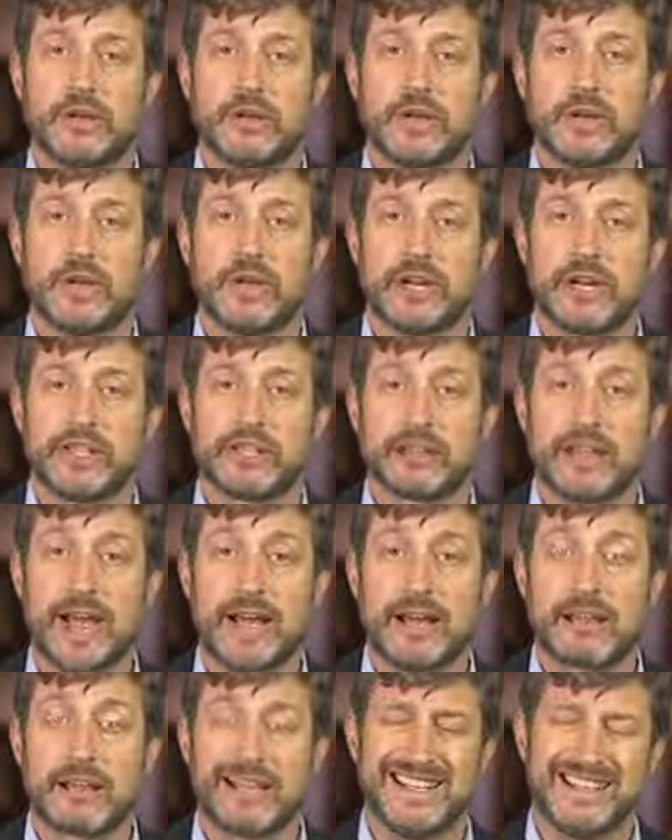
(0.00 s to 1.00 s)
we would
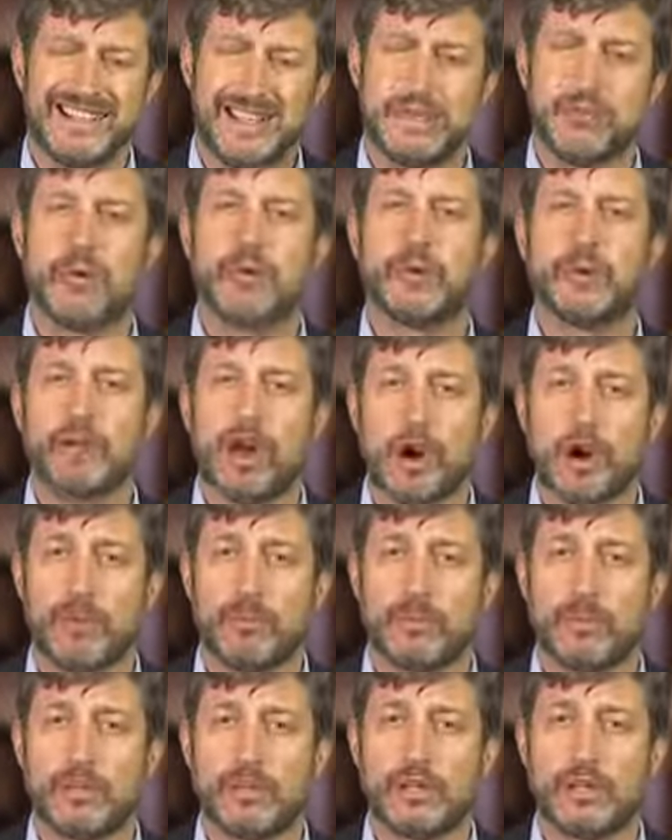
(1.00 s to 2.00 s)
expect, indeed we would
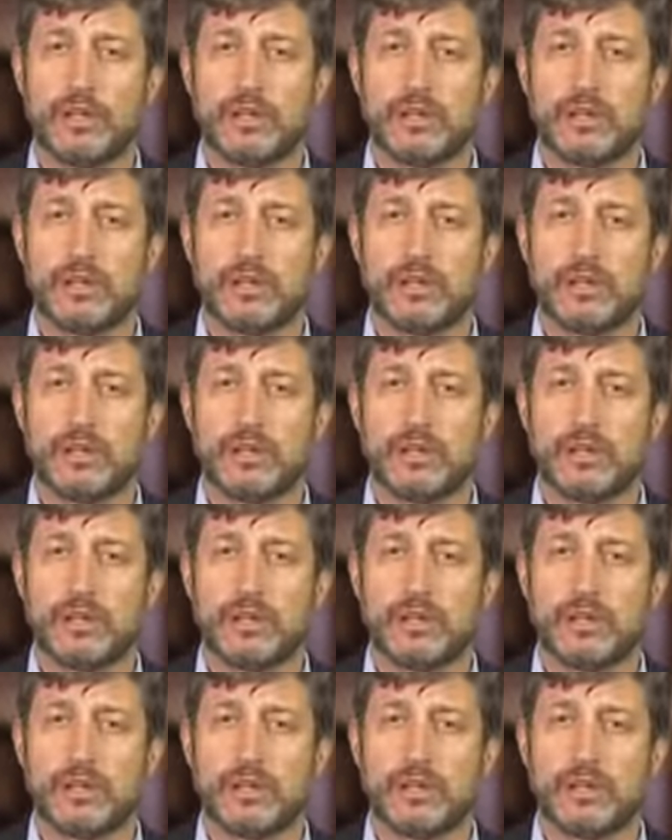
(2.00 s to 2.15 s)
hope,